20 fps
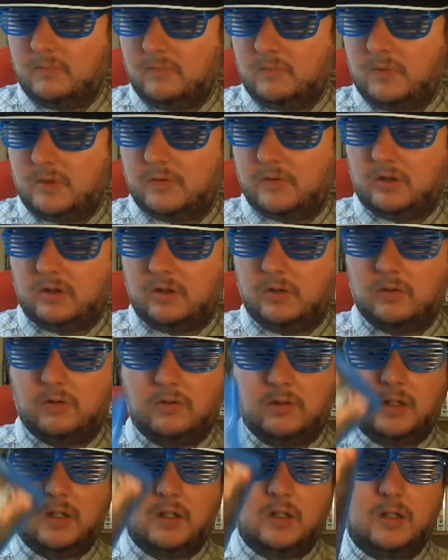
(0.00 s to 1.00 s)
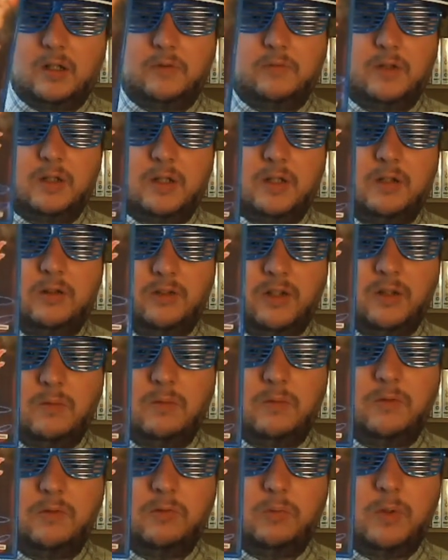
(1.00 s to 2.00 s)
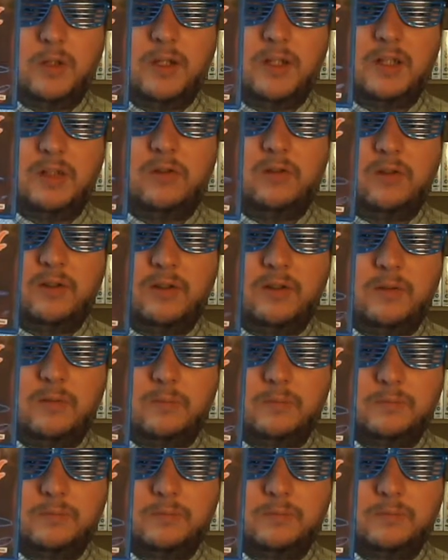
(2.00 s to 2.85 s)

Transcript: We have a two set of uh, of 1 and 2.